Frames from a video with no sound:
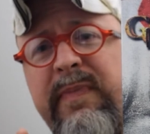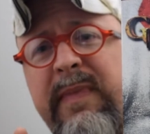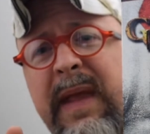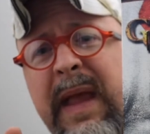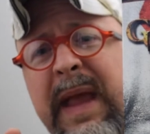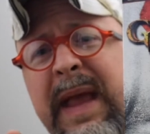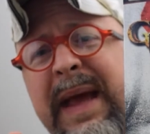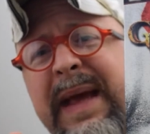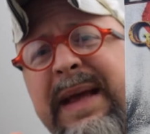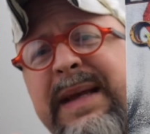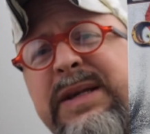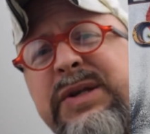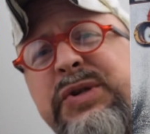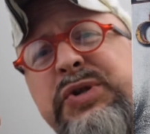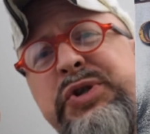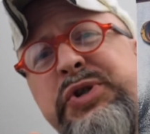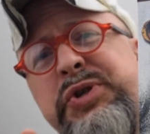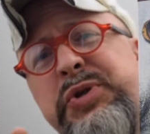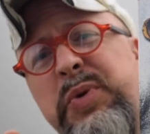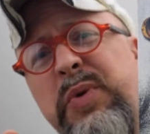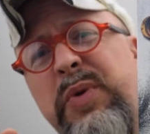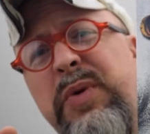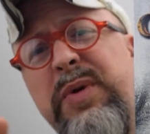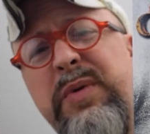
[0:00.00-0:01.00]
And
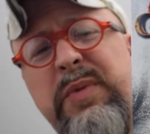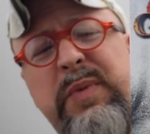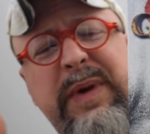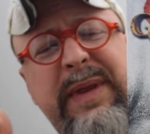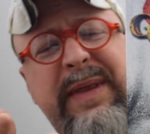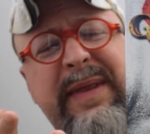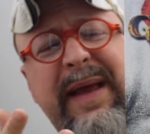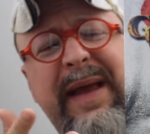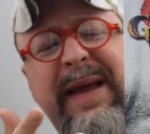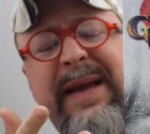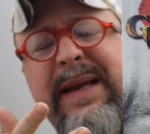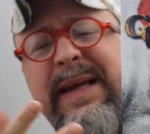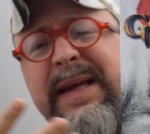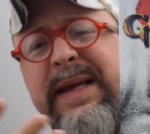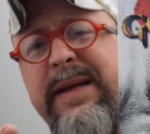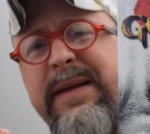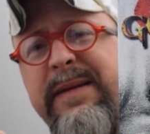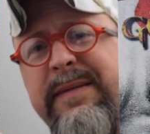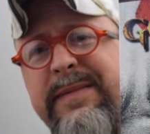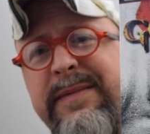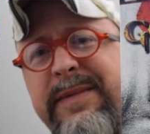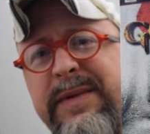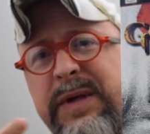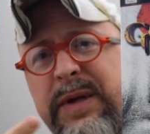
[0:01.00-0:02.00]
sure, with
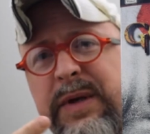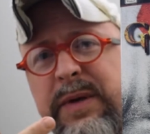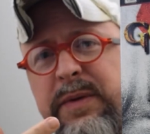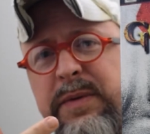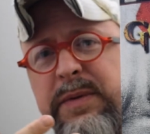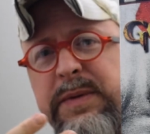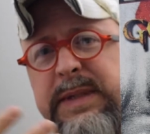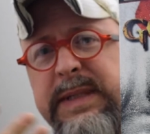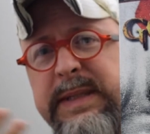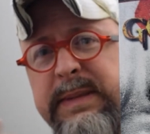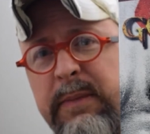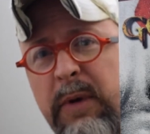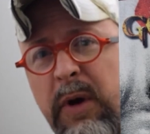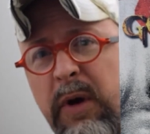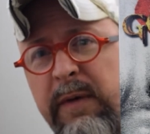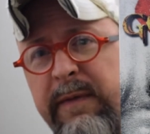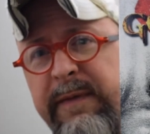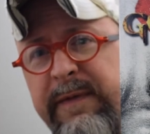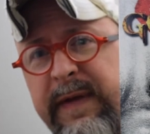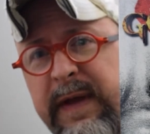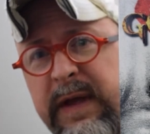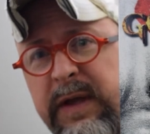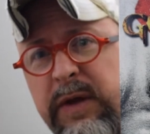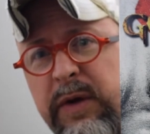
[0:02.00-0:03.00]
any small
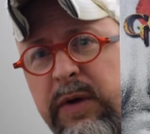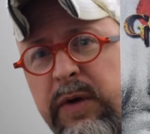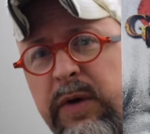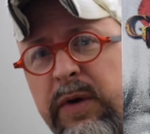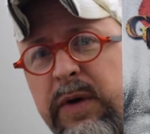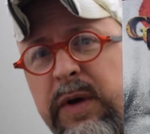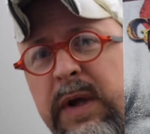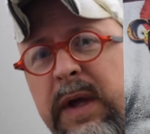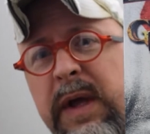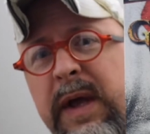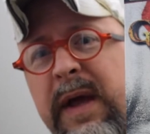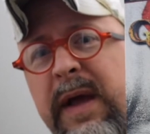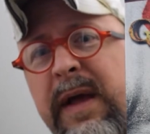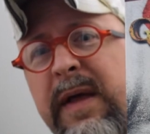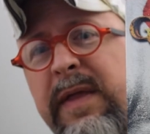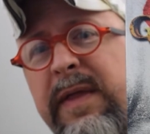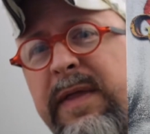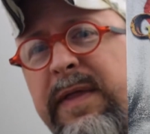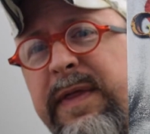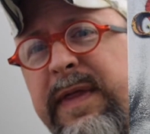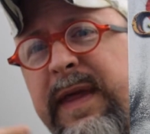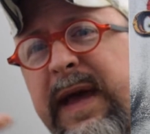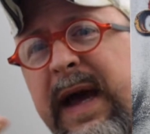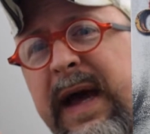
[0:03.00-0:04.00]
figure,
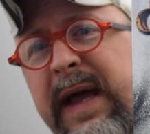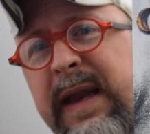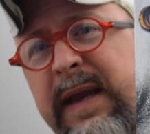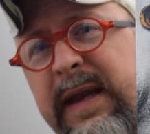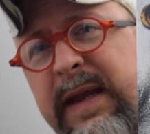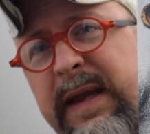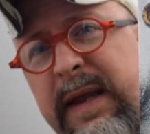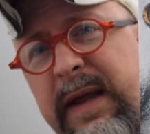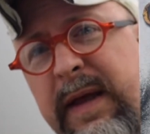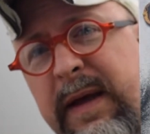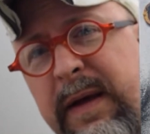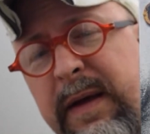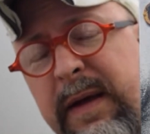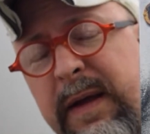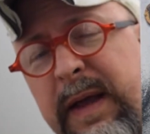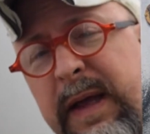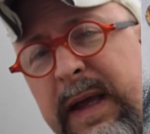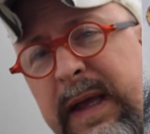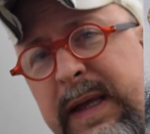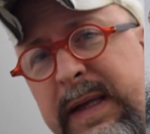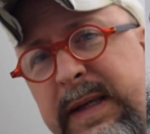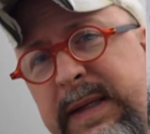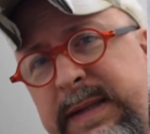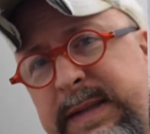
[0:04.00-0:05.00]
that
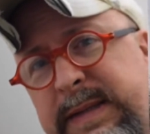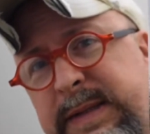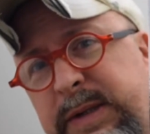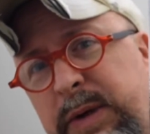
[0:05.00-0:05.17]
is